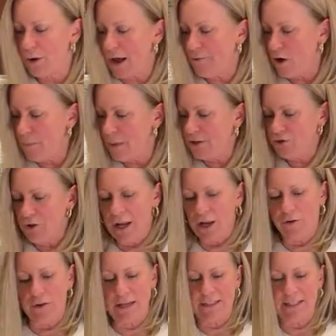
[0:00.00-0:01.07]
I have all my dry
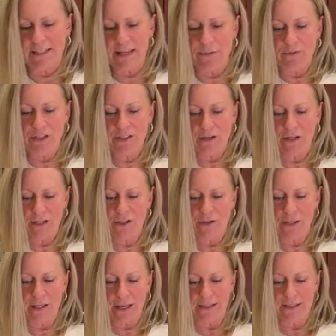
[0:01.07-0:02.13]
ingredients, is I'm just gonna do
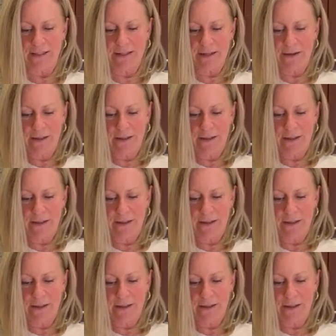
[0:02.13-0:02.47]
this.